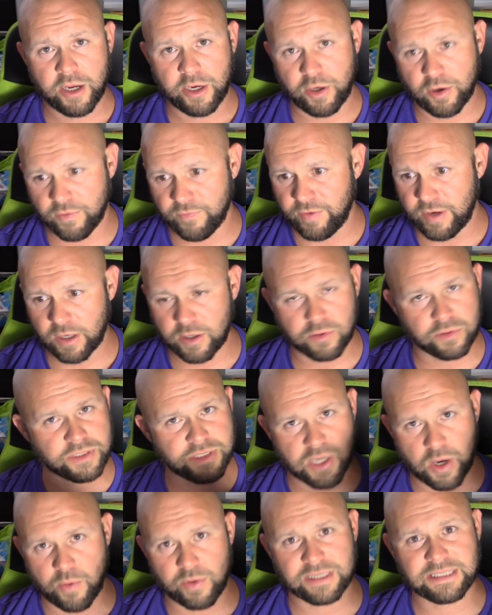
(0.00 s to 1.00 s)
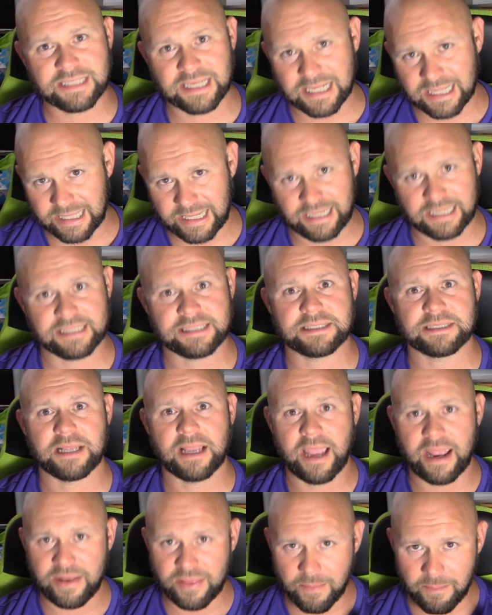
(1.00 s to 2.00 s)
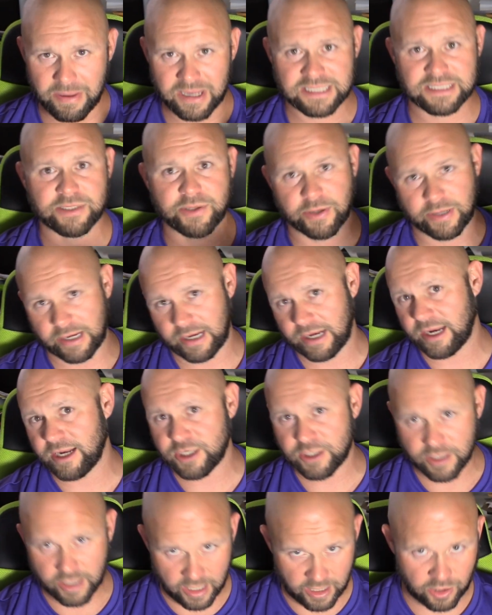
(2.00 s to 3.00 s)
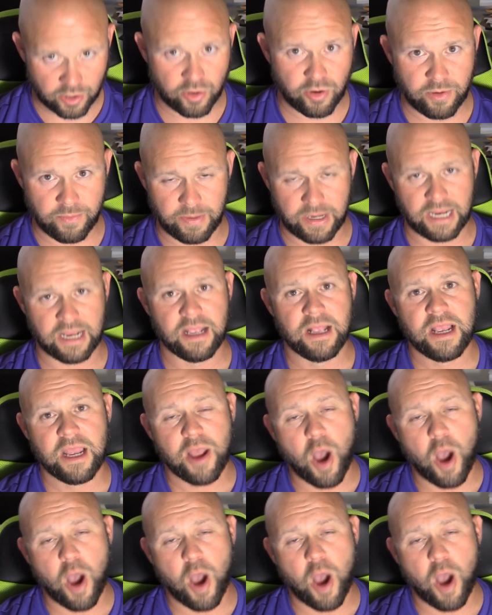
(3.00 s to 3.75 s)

your vehicle is always the cleanest and the best looking it could be?